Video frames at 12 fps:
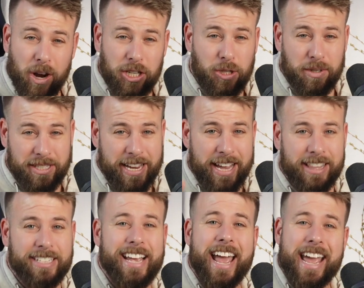to do is take
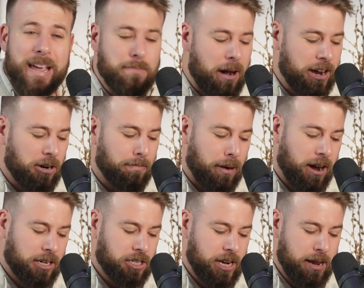this A minor
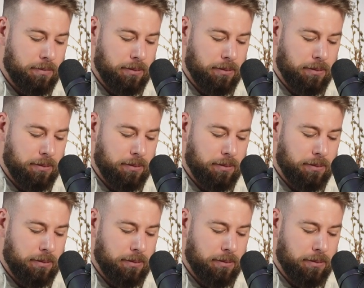box shape